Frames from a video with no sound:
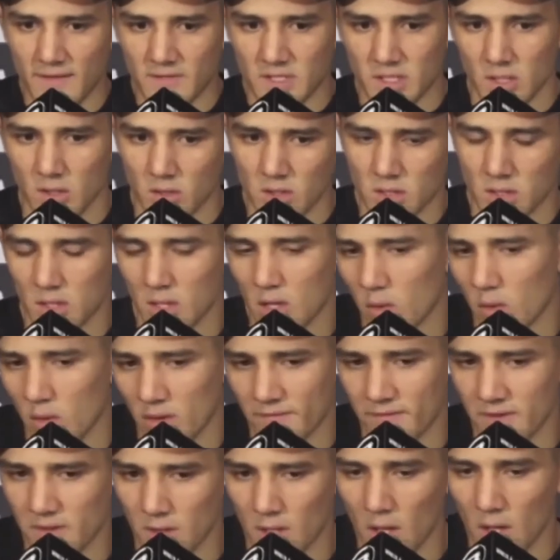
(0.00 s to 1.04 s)
So to go
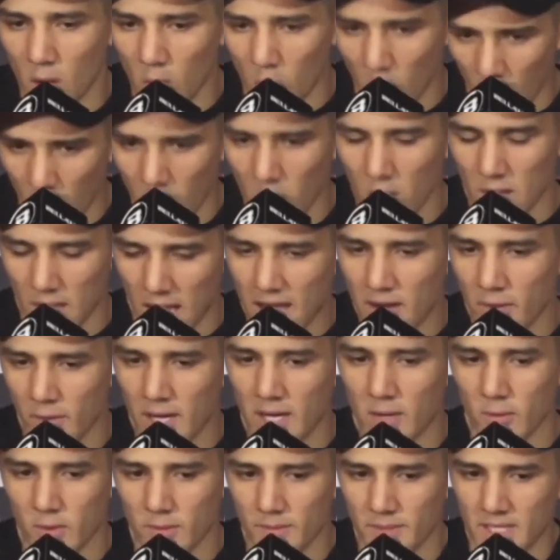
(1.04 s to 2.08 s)
lightweight
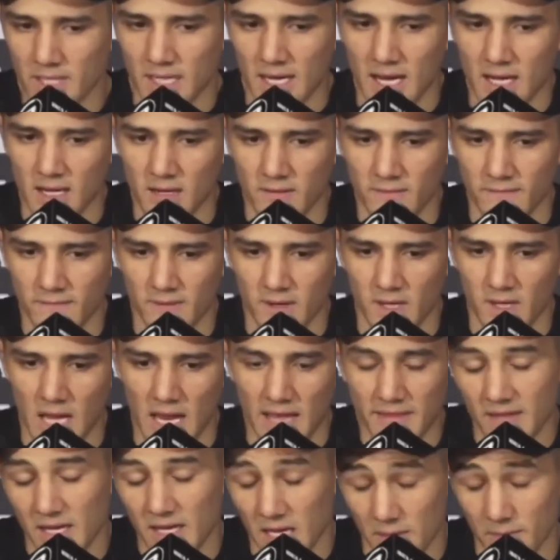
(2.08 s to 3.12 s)
would be kind of. I
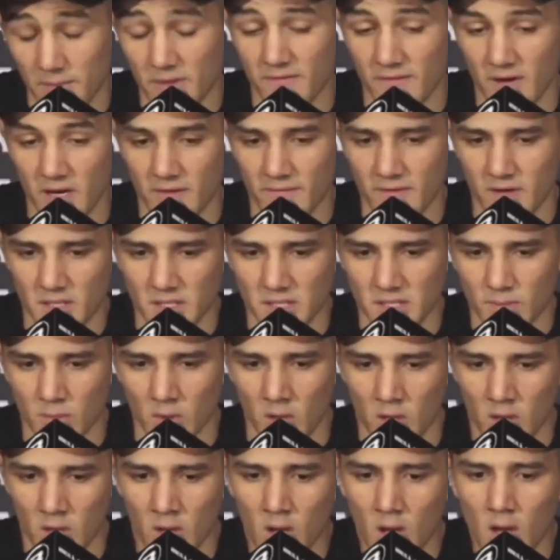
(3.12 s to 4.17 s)
think I'd be very, very
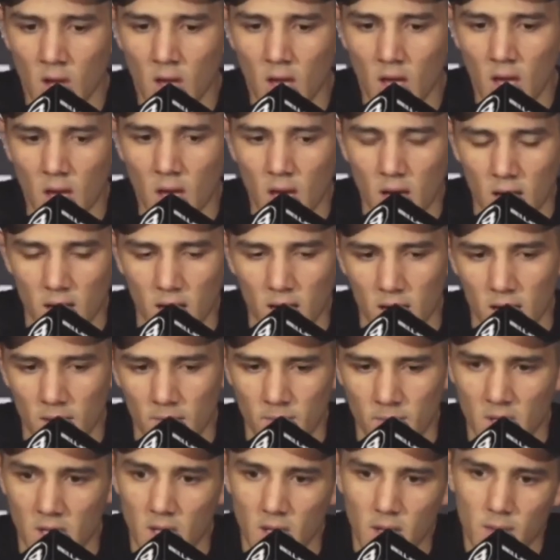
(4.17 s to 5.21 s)
small.
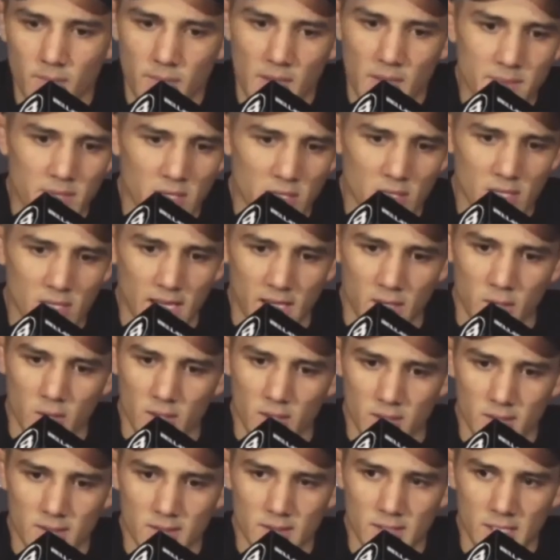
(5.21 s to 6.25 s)
Maybe like
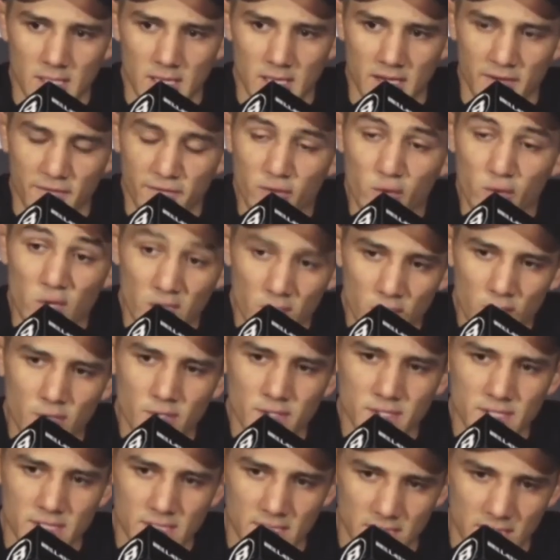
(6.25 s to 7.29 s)
in a few
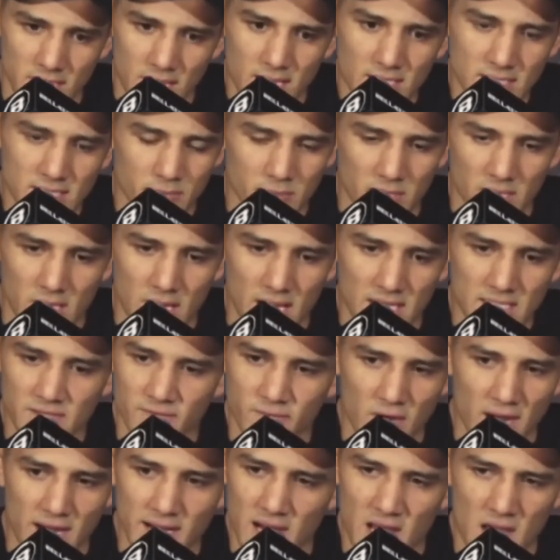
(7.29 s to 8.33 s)
years, yes. But as of
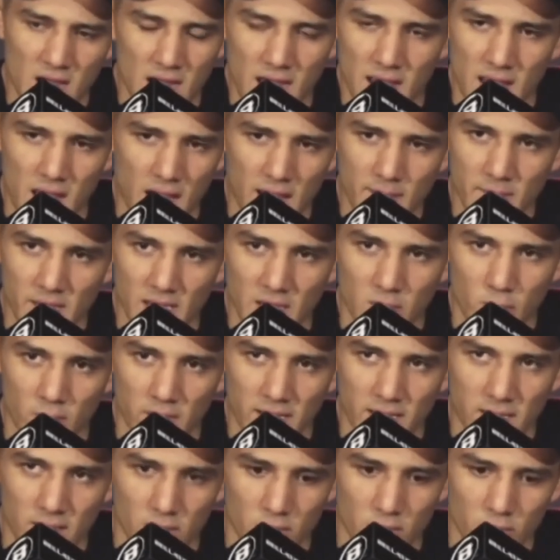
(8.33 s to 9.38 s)
right now, I make
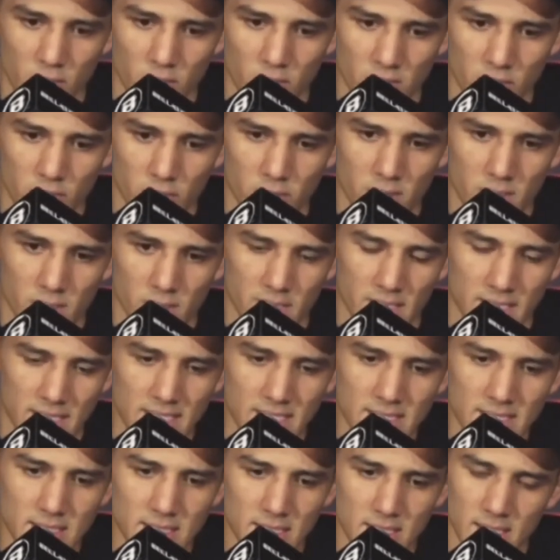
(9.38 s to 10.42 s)
weight really, really
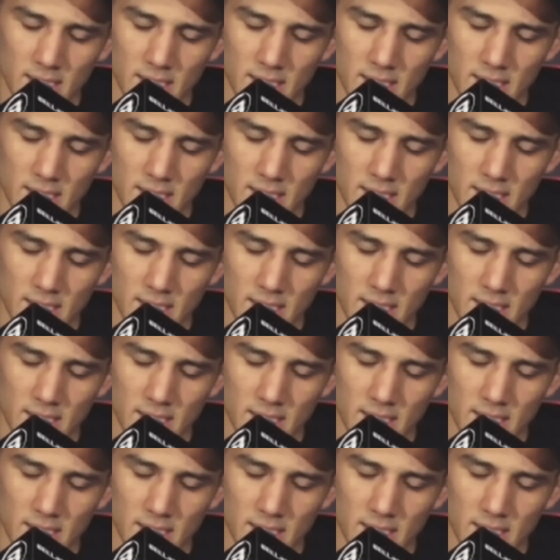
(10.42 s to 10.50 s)
easy.